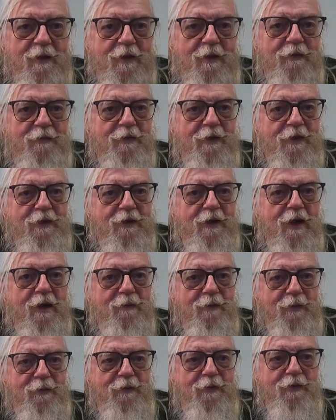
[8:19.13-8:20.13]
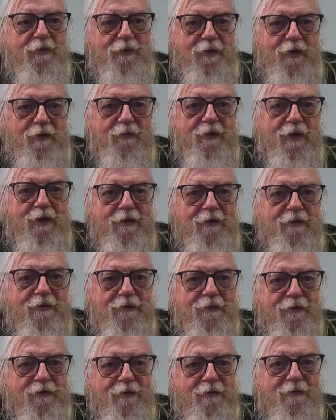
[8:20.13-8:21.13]
In Vietnam, we worked 12
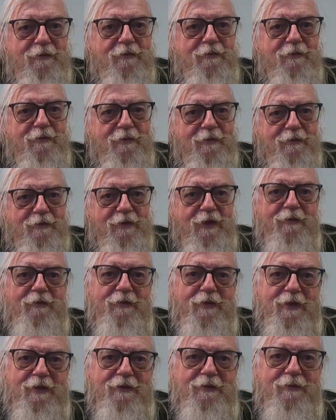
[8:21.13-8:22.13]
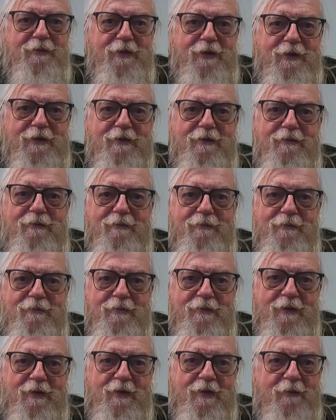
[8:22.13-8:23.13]
hours, seven days a week.
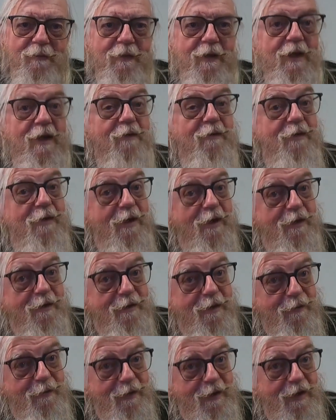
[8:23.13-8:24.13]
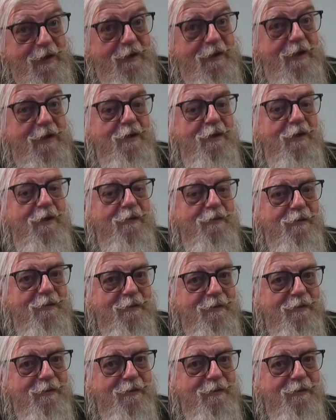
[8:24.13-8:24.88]
But every now and then we got a day off.